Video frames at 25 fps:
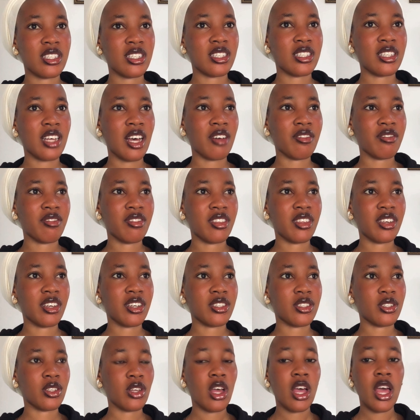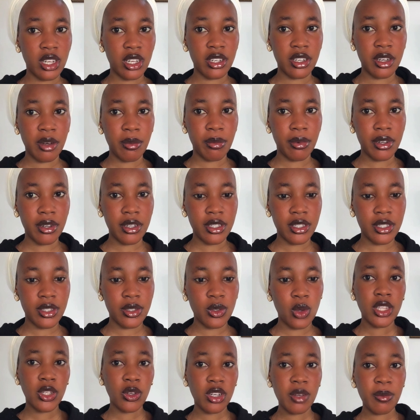stuff there to clean the place.
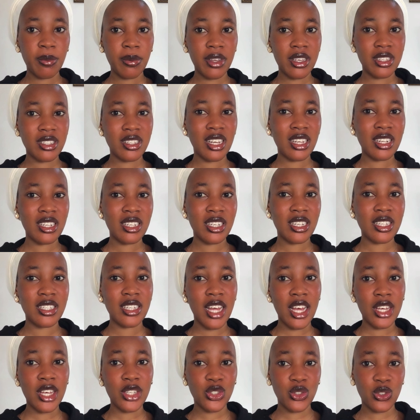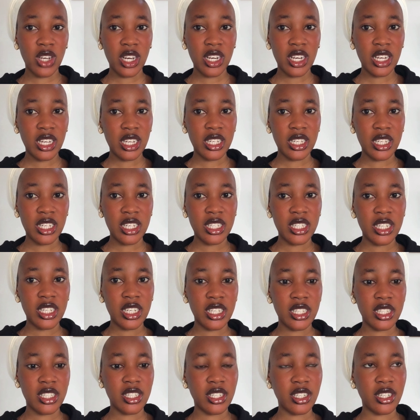The only place that need extra cleaning
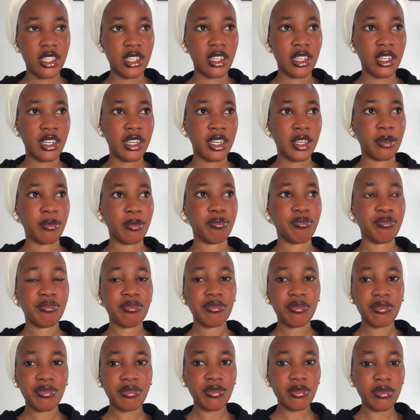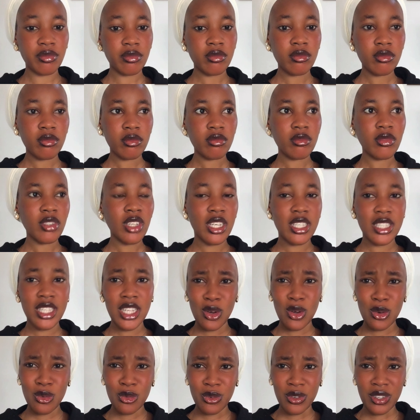is the um is the
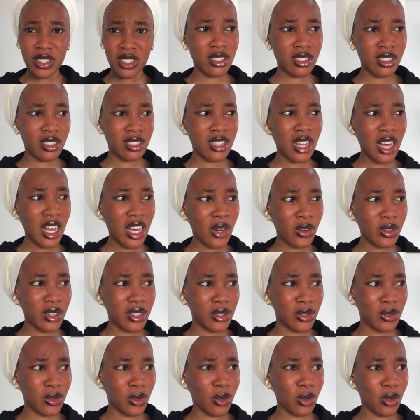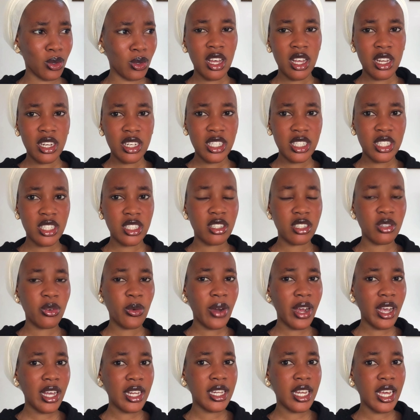ovaries. Is that how it's called? Literally
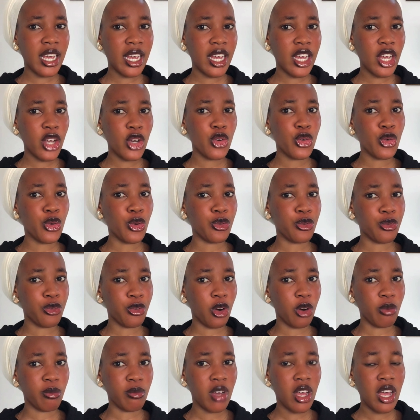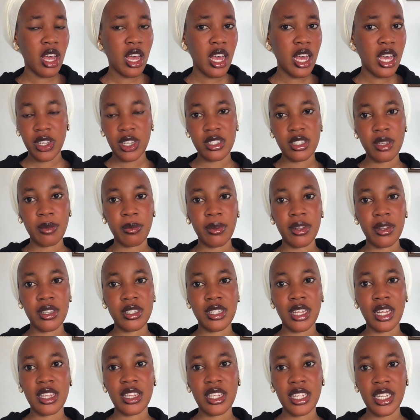where the hair grew from is the place
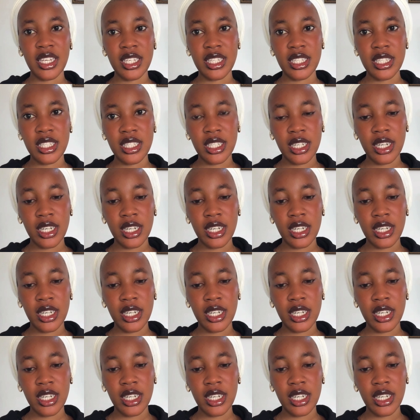that need